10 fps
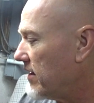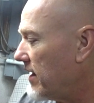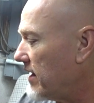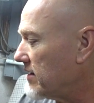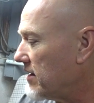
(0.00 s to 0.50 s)

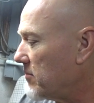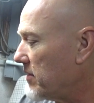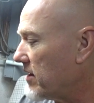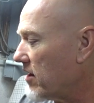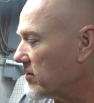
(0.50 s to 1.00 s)
And uh,
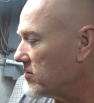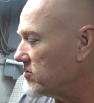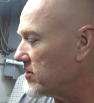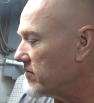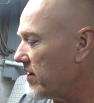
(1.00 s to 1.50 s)
be
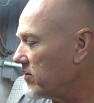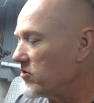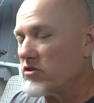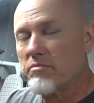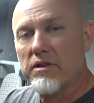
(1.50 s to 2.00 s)
cognizant of how you
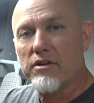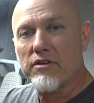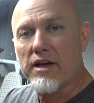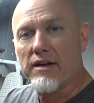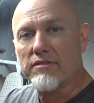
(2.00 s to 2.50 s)
display your
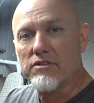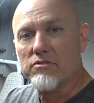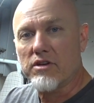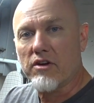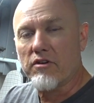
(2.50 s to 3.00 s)
knife that
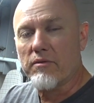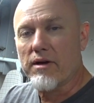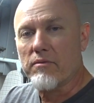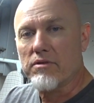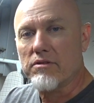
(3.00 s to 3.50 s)
you carry
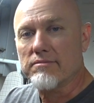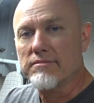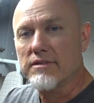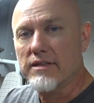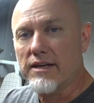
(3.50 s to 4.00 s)
around with you
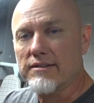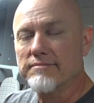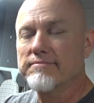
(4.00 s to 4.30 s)
later.